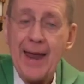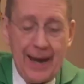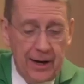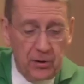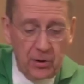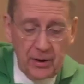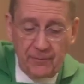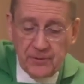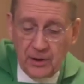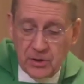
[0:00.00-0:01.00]
Anger
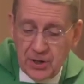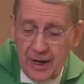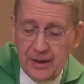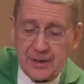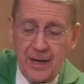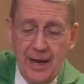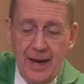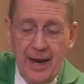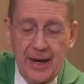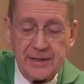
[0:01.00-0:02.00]
left unchecked
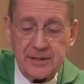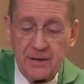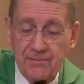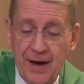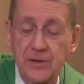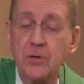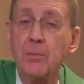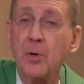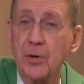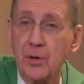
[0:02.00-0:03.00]
has de facto
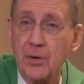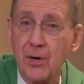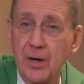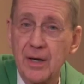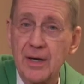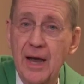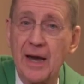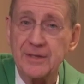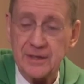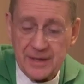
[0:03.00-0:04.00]
murder
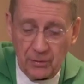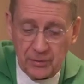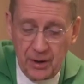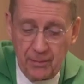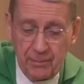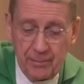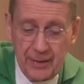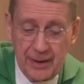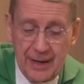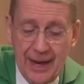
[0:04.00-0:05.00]
as its outcome,
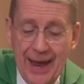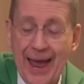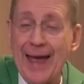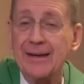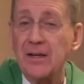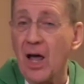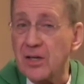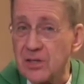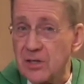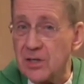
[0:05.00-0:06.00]
and
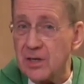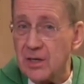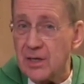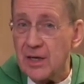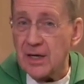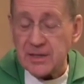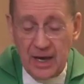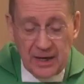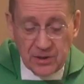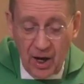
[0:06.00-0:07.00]
lust is
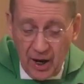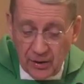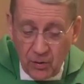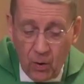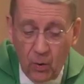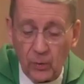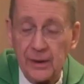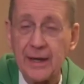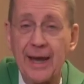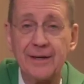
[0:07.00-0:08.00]
as
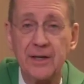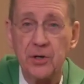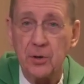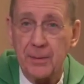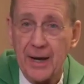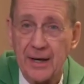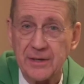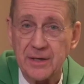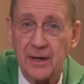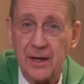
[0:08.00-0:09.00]
unholy and
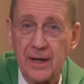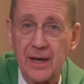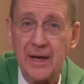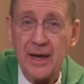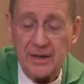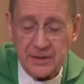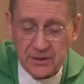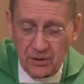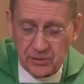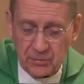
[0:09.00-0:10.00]
dehumanizing as
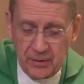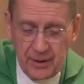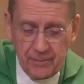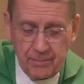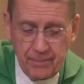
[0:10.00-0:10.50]
adultery.